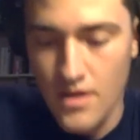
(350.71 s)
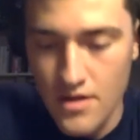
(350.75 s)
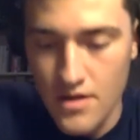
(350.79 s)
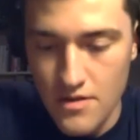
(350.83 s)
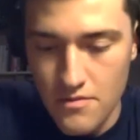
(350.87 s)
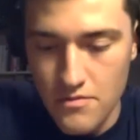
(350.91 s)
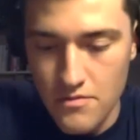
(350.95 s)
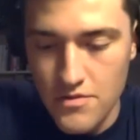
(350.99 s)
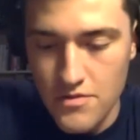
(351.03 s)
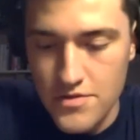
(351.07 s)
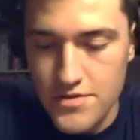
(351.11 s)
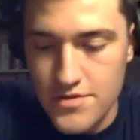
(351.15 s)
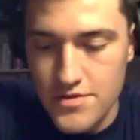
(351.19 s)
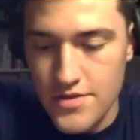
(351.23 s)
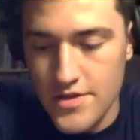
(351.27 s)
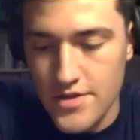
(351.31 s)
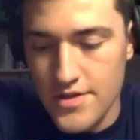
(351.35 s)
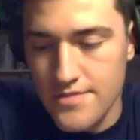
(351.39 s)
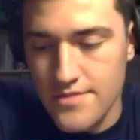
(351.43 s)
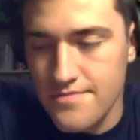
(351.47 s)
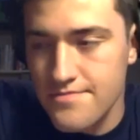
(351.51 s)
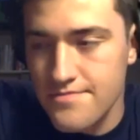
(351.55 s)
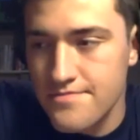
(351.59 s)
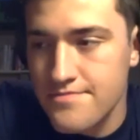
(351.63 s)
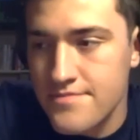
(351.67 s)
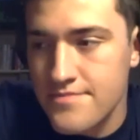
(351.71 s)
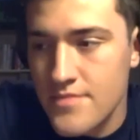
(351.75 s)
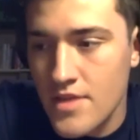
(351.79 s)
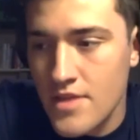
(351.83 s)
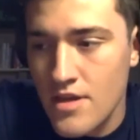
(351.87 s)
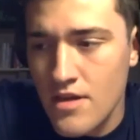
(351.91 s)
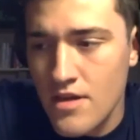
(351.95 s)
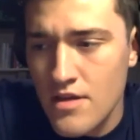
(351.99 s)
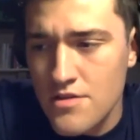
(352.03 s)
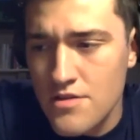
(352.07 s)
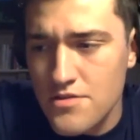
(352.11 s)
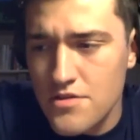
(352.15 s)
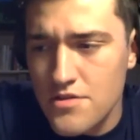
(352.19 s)
We'll see.
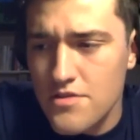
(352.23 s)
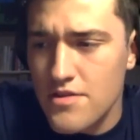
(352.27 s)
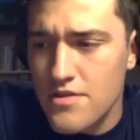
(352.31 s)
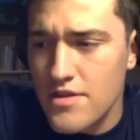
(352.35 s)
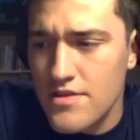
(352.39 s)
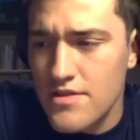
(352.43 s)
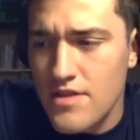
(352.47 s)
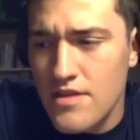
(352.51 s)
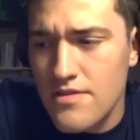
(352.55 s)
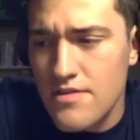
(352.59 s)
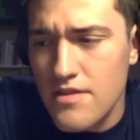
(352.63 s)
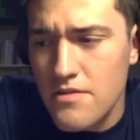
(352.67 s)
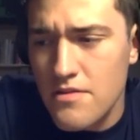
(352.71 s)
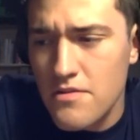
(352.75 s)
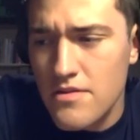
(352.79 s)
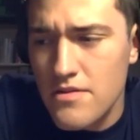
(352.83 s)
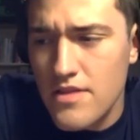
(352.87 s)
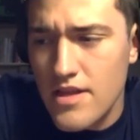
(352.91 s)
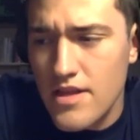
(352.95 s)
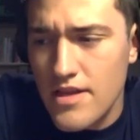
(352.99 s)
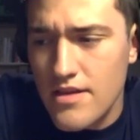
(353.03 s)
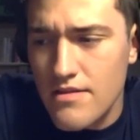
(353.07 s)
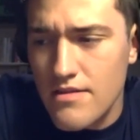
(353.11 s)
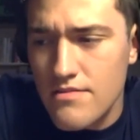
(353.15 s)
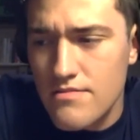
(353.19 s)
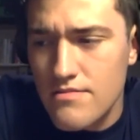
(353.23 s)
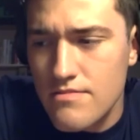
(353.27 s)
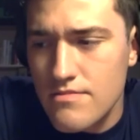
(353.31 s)
Do you think that they would like